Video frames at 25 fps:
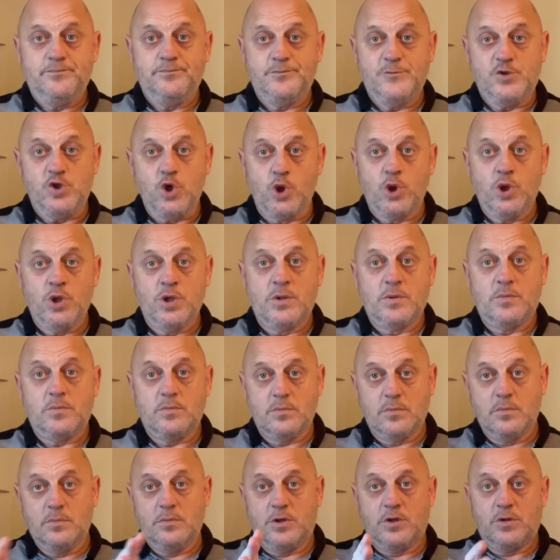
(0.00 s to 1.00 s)
during
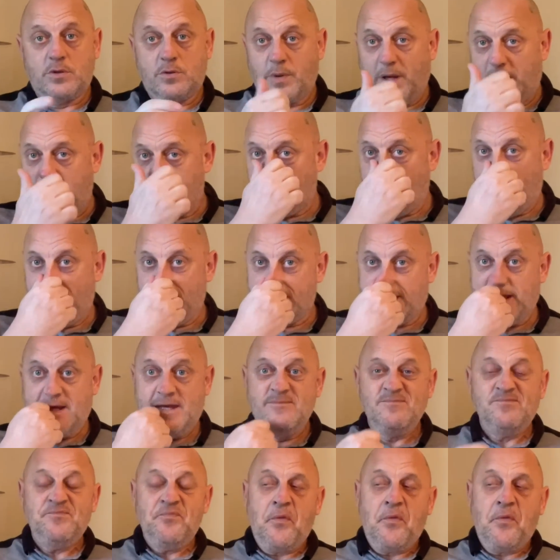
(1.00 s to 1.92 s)
2023,